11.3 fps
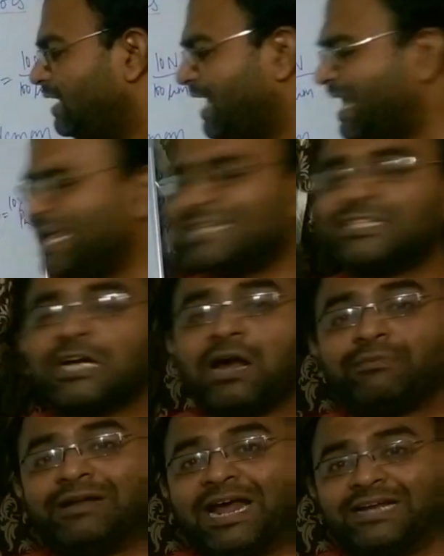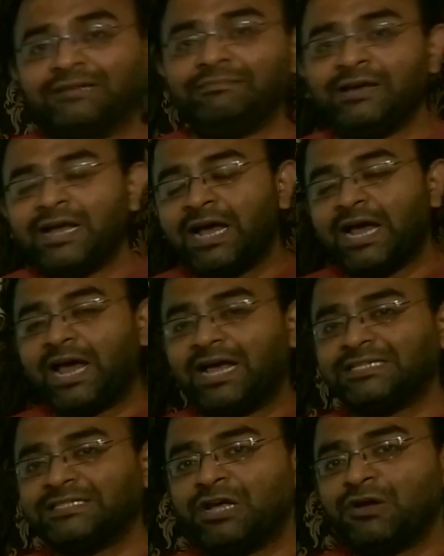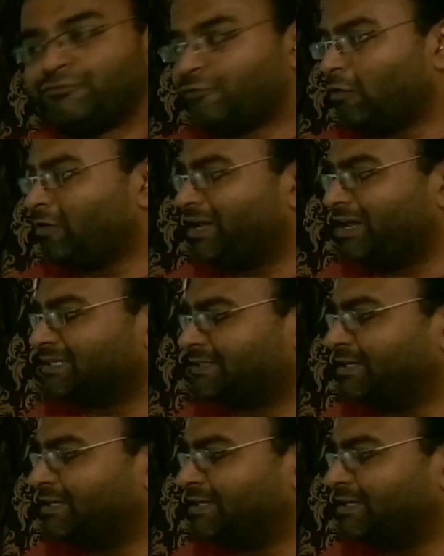each carbon atom has four nearest